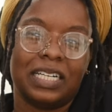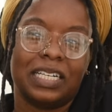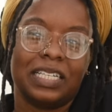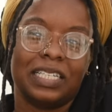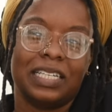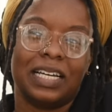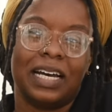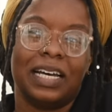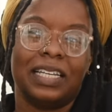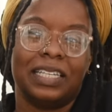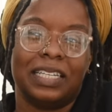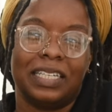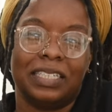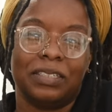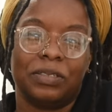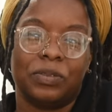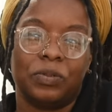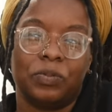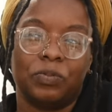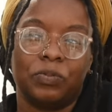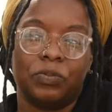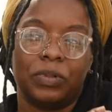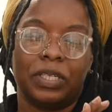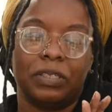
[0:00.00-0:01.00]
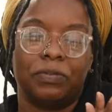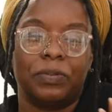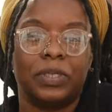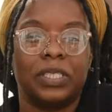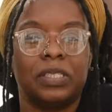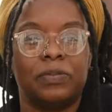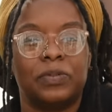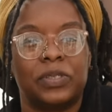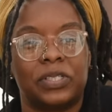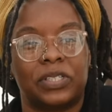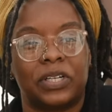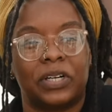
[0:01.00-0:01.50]
a lot, like
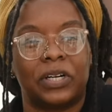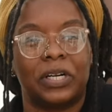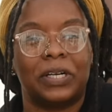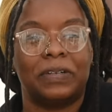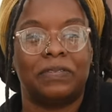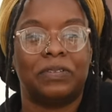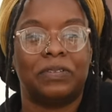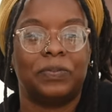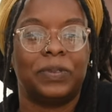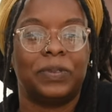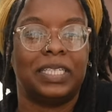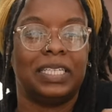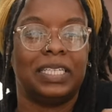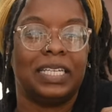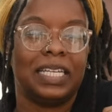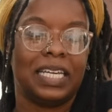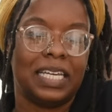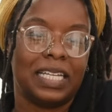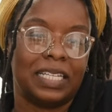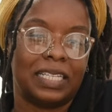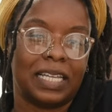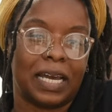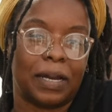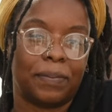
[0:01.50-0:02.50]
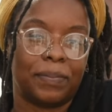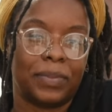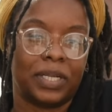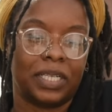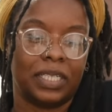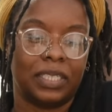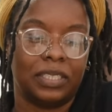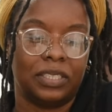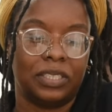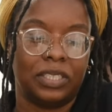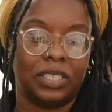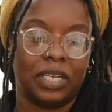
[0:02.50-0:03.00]
really reserved, wouldn't eat that
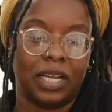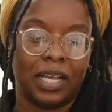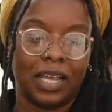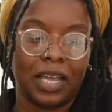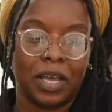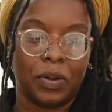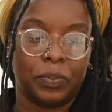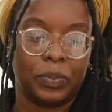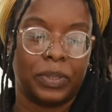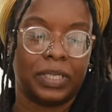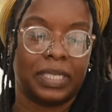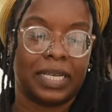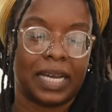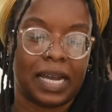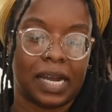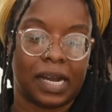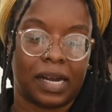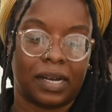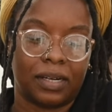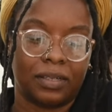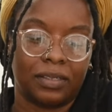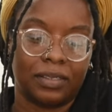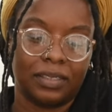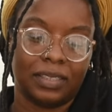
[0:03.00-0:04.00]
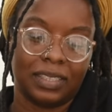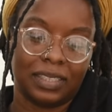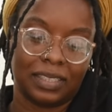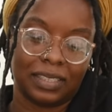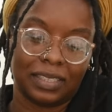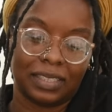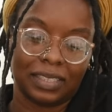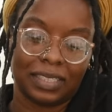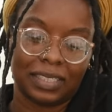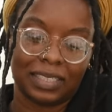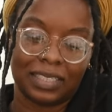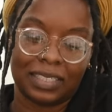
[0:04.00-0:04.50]
much. But now
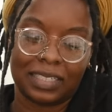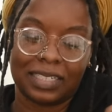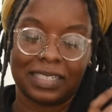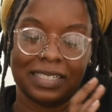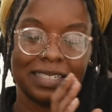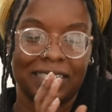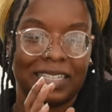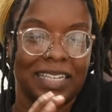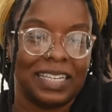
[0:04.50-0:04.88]
he's